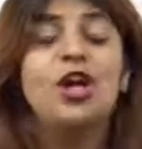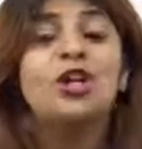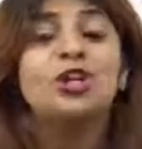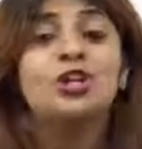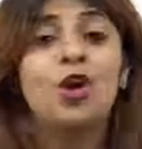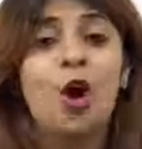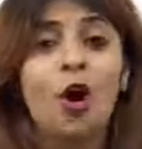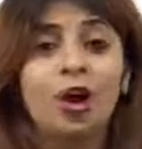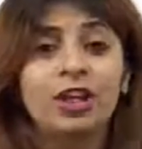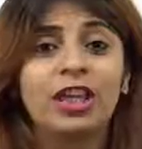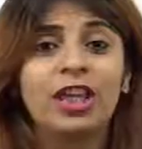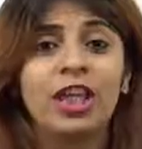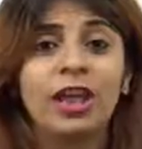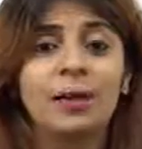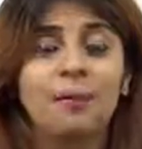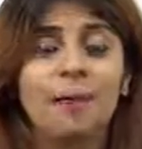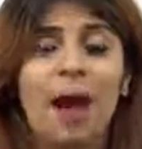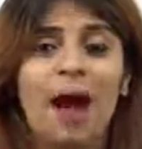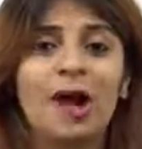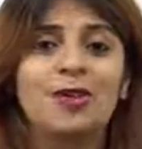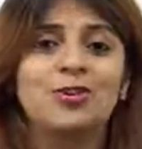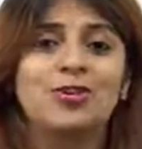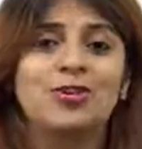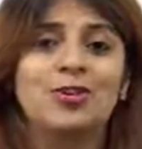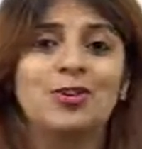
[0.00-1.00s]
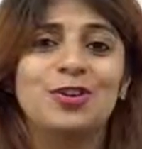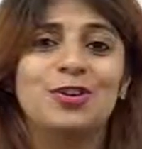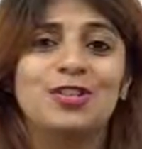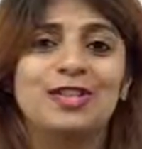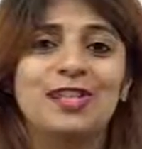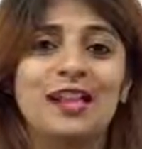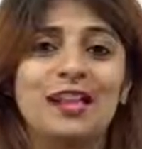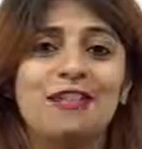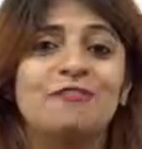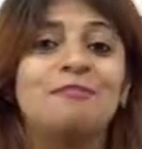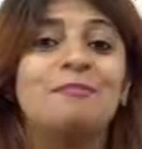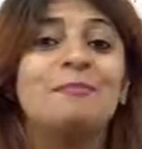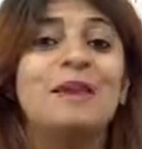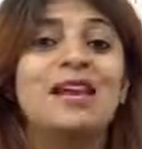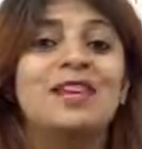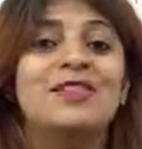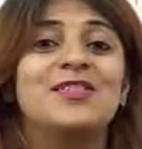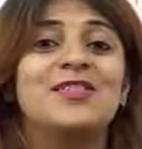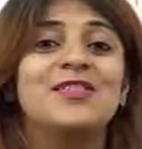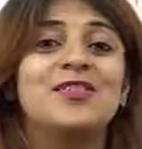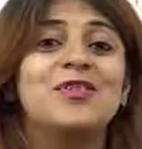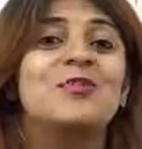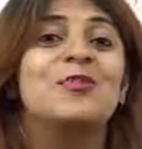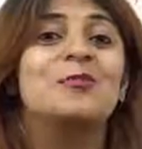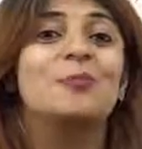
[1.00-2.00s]
Talking about yourself
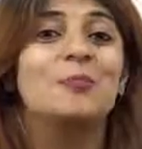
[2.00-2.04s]
makes you